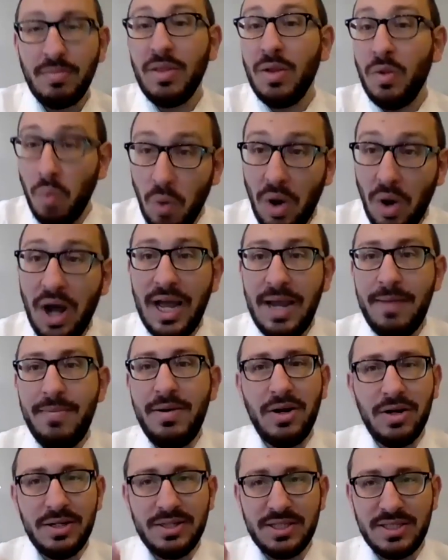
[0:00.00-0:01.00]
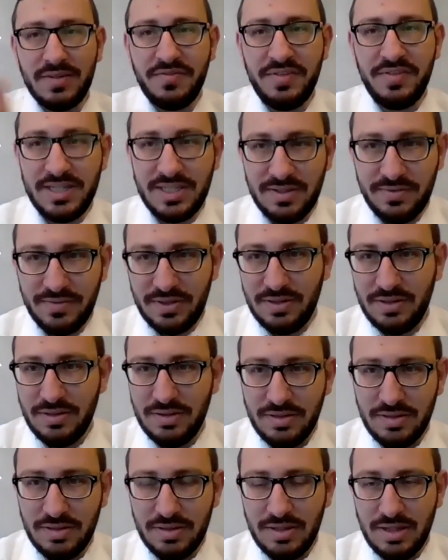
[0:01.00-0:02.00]
Why? Because it's a festival.
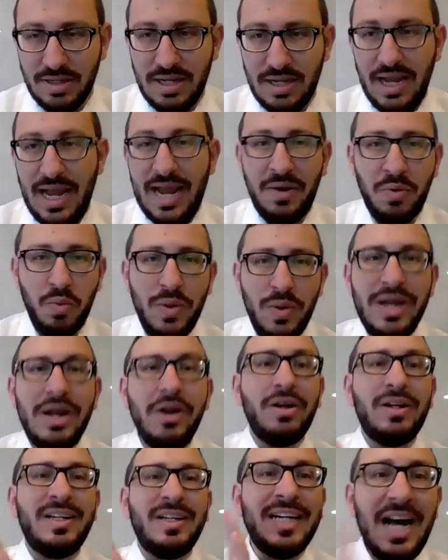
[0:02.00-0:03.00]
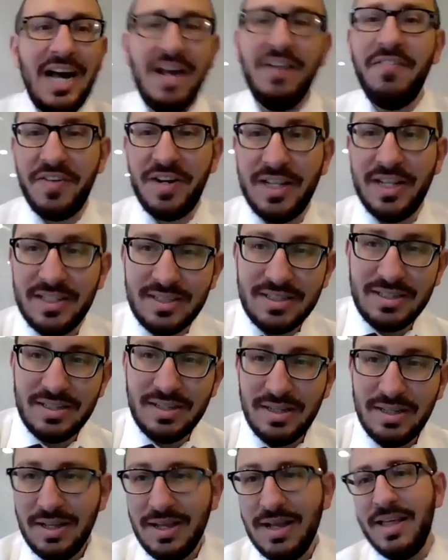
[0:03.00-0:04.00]
And we are confident
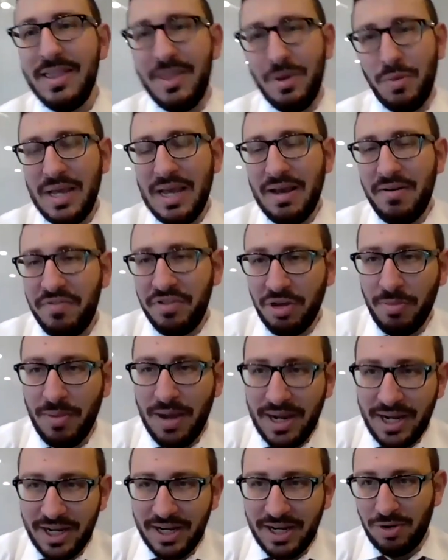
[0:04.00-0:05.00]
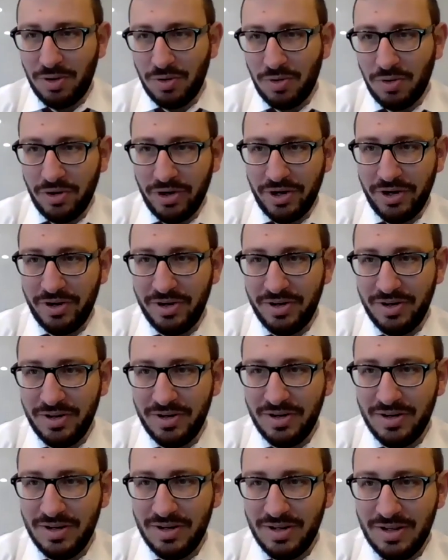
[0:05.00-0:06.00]
that we have the Almighty in our corner.
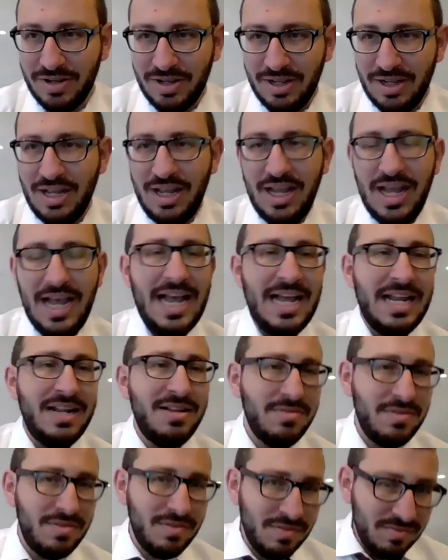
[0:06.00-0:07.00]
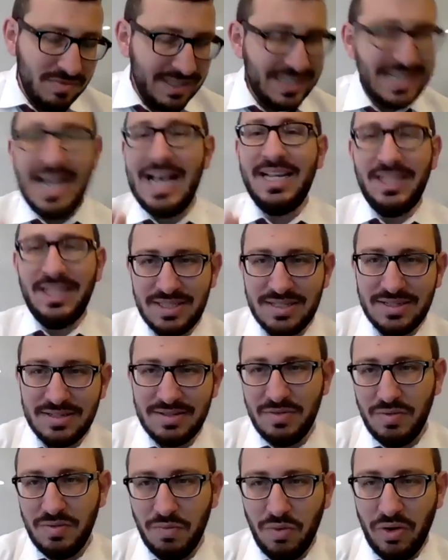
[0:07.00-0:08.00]
And yes,
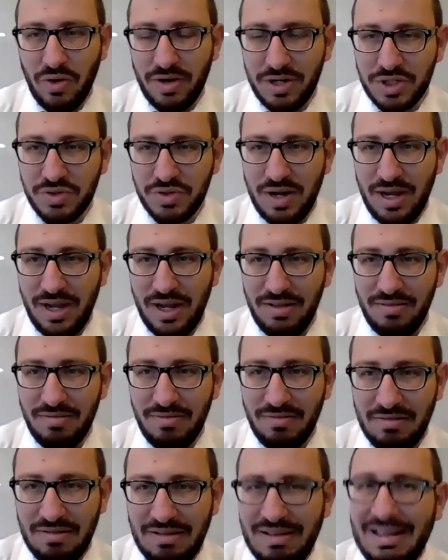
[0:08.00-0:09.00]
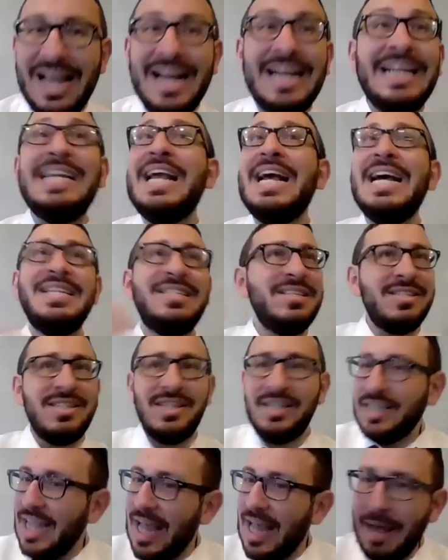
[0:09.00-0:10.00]
we're on trial. And yes, it's a
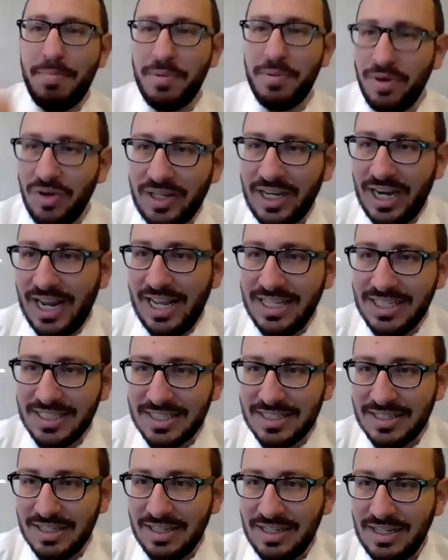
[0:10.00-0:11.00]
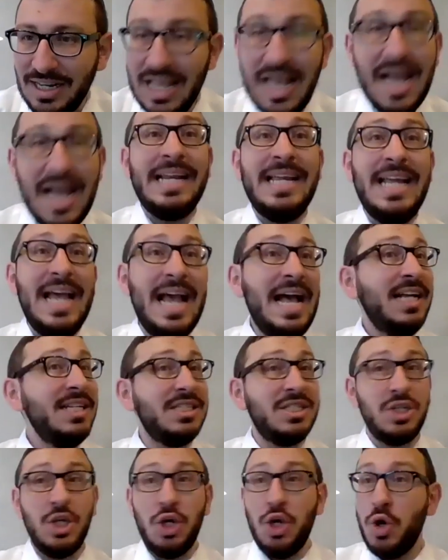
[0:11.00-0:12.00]
capital case. And yes,
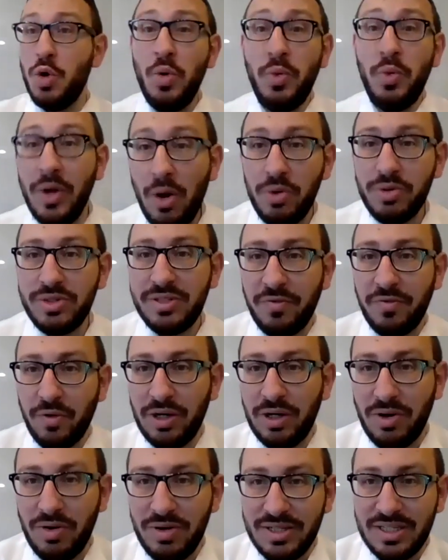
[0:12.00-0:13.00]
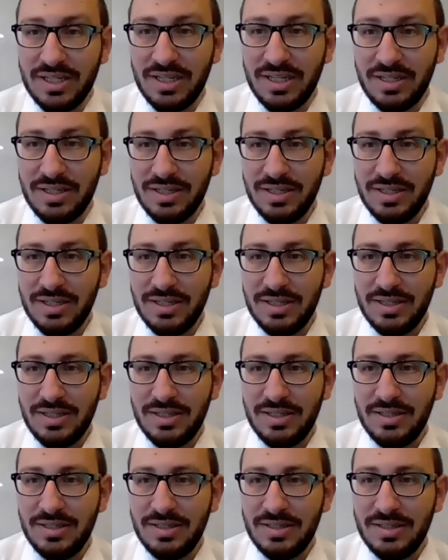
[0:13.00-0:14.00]
who knows if we're going to
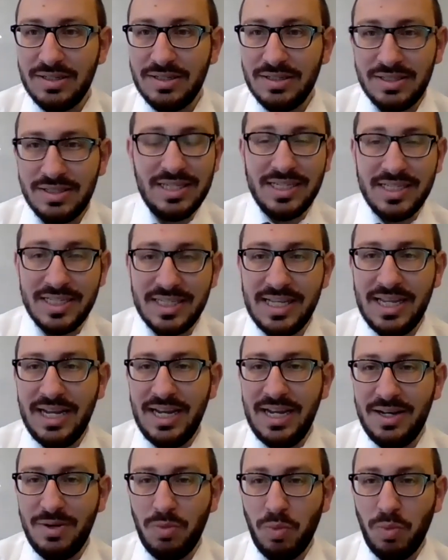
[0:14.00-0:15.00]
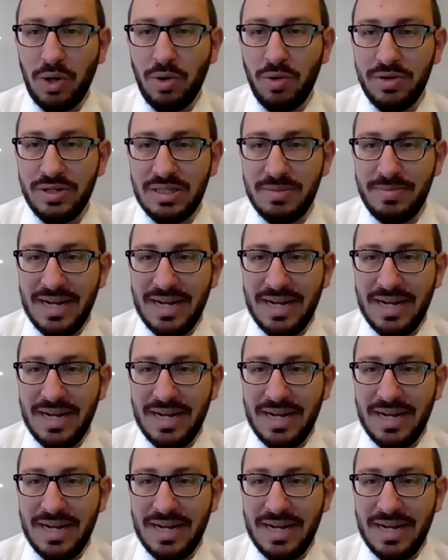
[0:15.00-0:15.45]
succeed, we're going to be